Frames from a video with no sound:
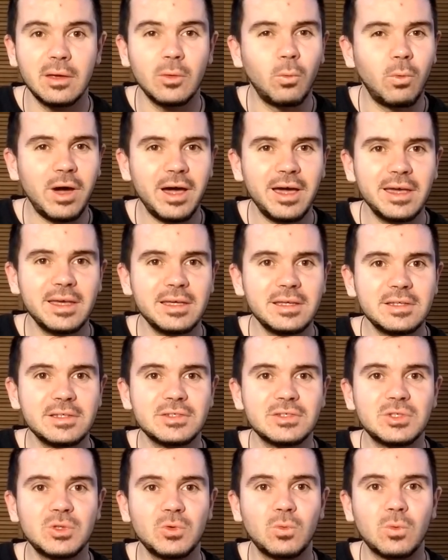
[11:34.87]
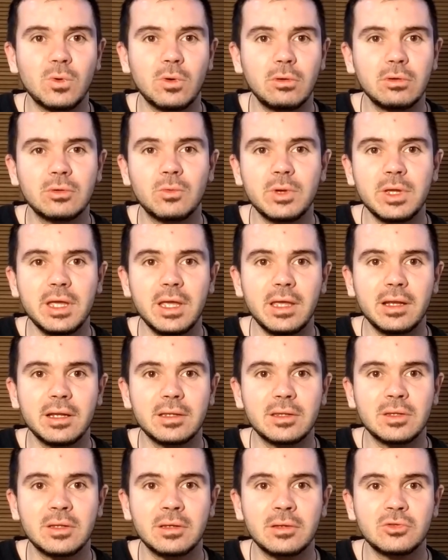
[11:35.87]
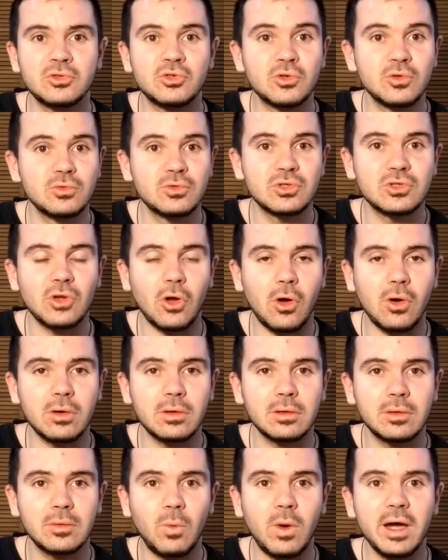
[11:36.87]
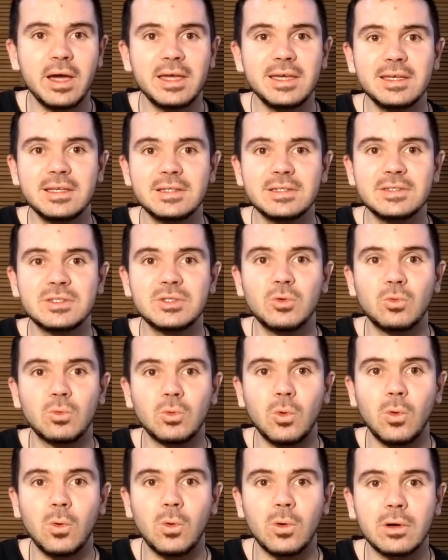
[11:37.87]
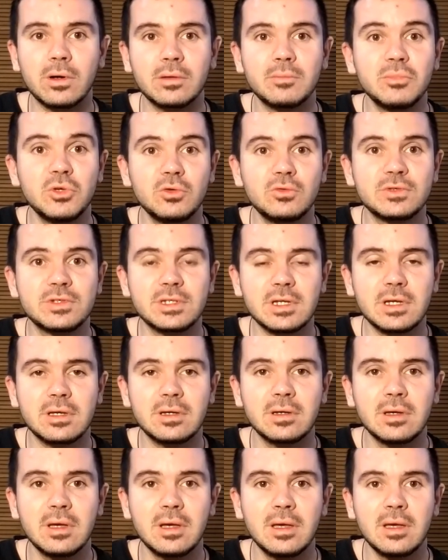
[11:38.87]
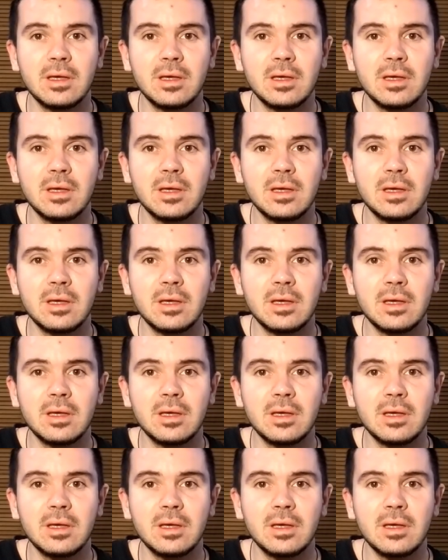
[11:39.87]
Why is the world created through song? Why is the roar music?